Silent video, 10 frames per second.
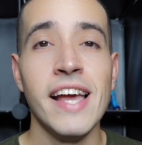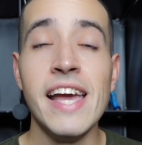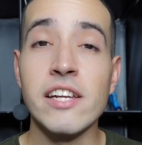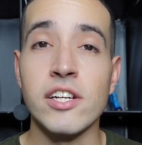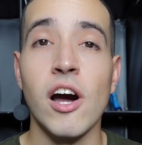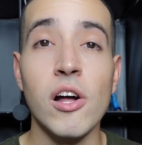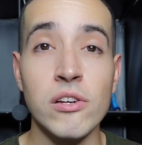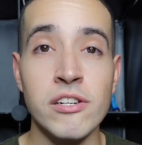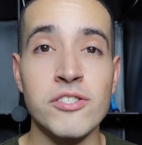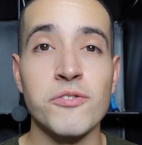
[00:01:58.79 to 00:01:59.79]
and
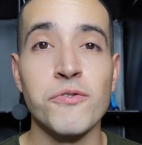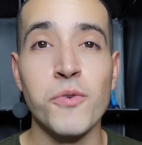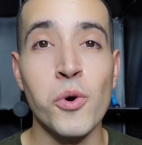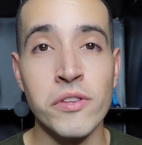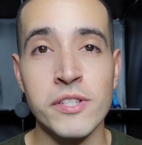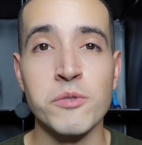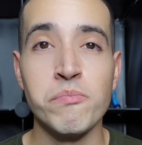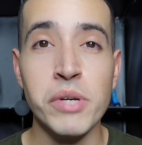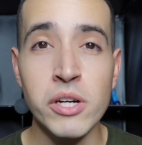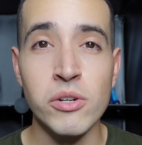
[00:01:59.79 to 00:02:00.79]
colors for this
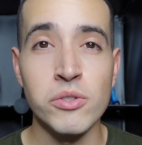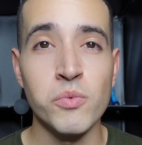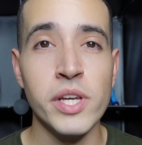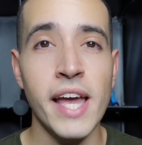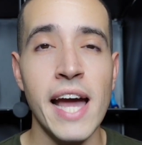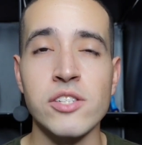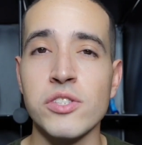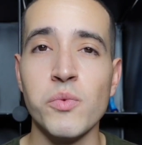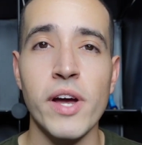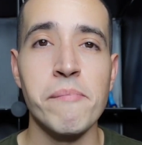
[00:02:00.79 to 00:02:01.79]
build. We
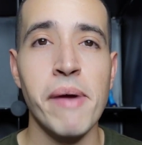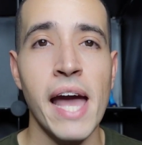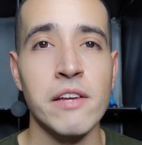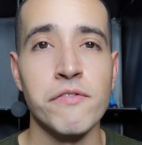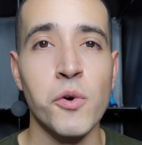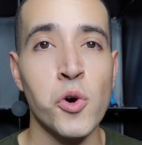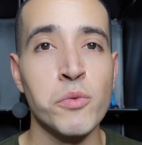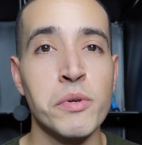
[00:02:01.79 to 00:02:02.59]
actually went back and forth.